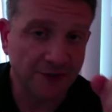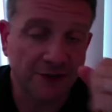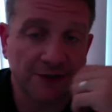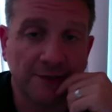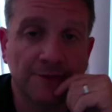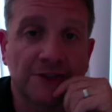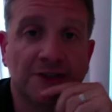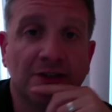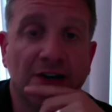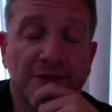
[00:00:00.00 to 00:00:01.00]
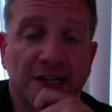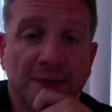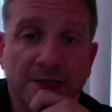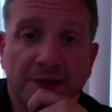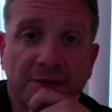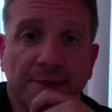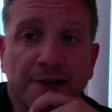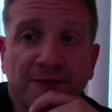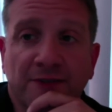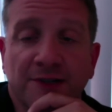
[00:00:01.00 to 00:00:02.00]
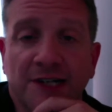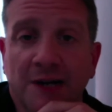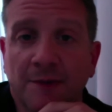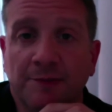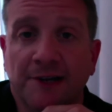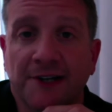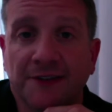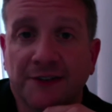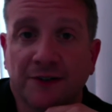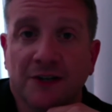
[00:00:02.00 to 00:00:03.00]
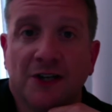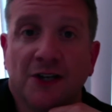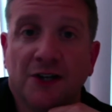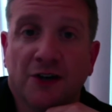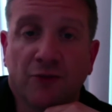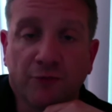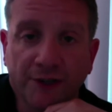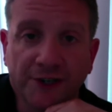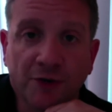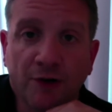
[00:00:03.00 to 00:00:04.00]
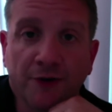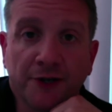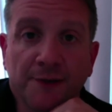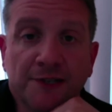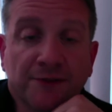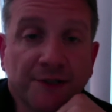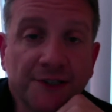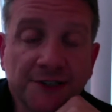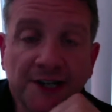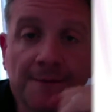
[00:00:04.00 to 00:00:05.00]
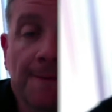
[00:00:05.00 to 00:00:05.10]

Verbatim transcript: there's almost oftentimes nothing better for retirement planning than a, a really quality piece of real estate.